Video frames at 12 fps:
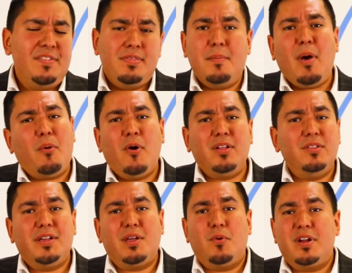they might want to
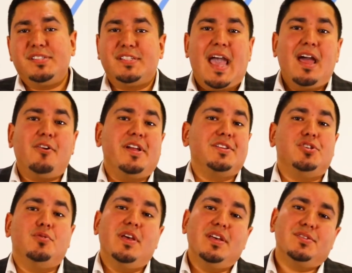look at what a scattering
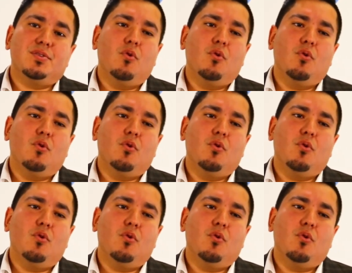tube is.